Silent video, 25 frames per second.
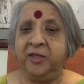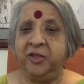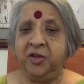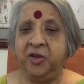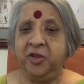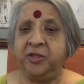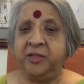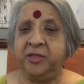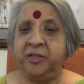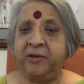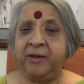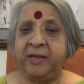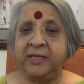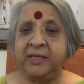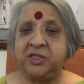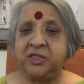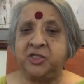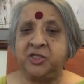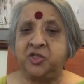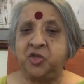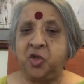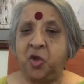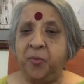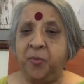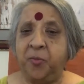you know there are
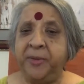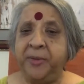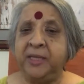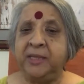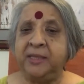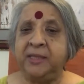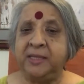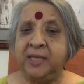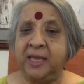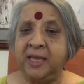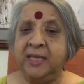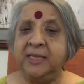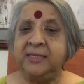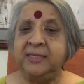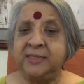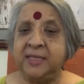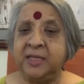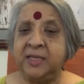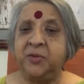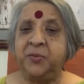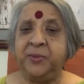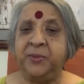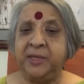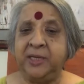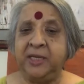so many
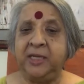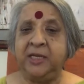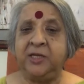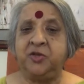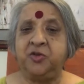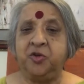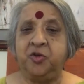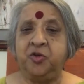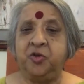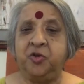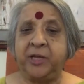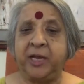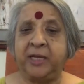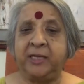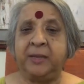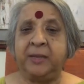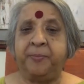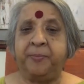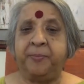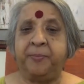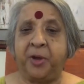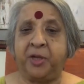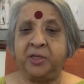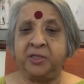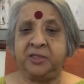things that we need to look at
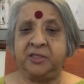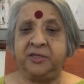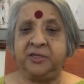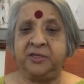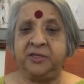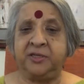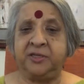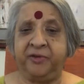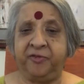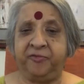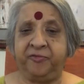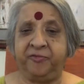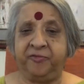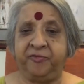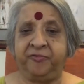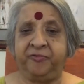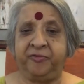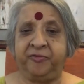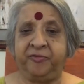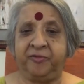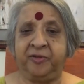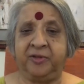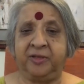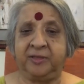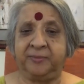the positive of
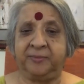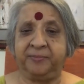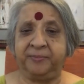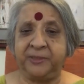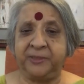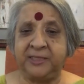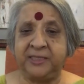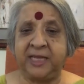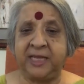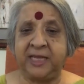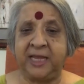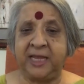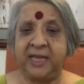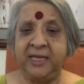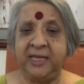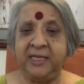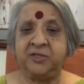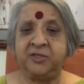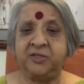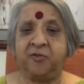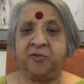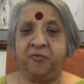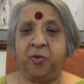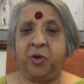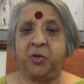
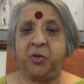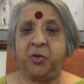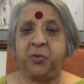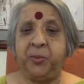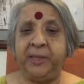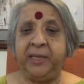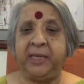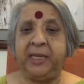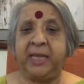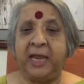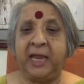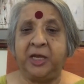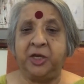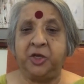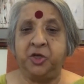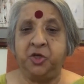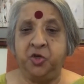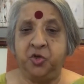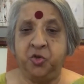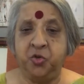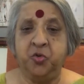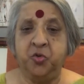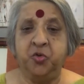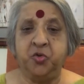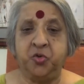sides of what we
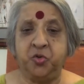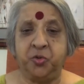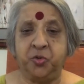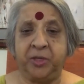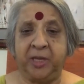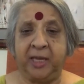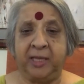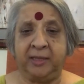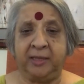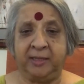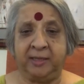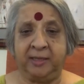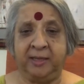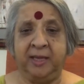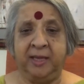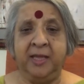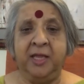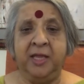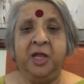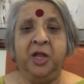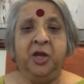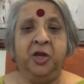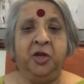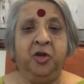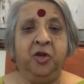can do together,
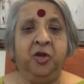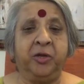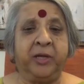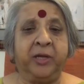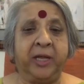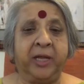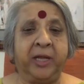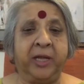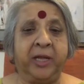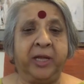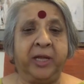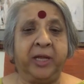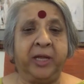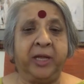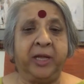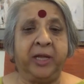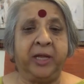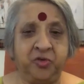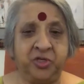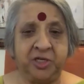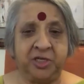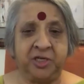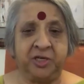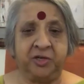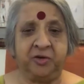look at the
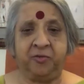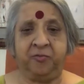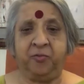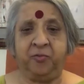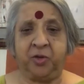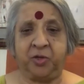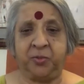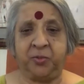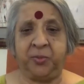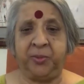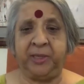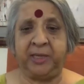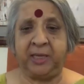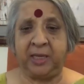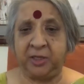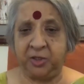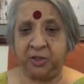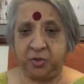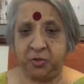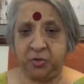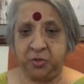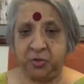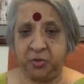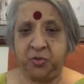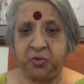future of what we
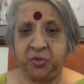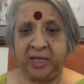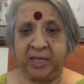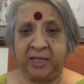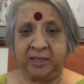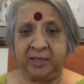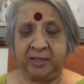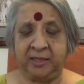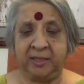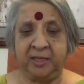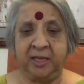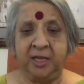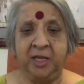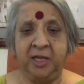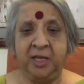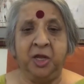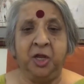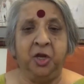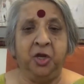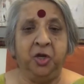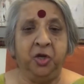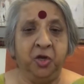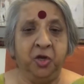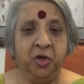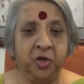can do together,
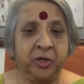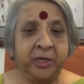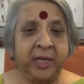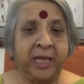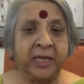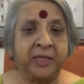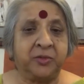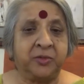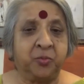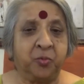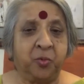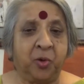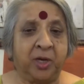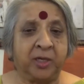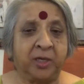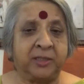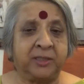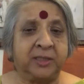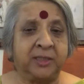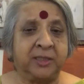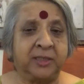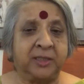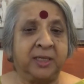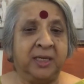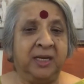look at
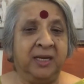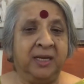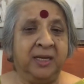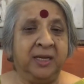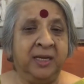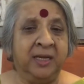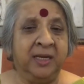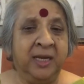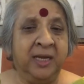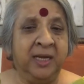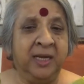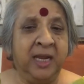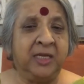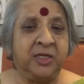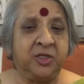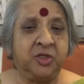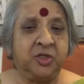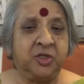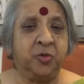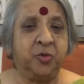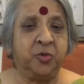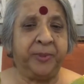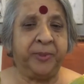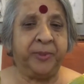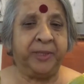what
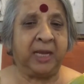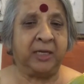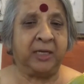needs to be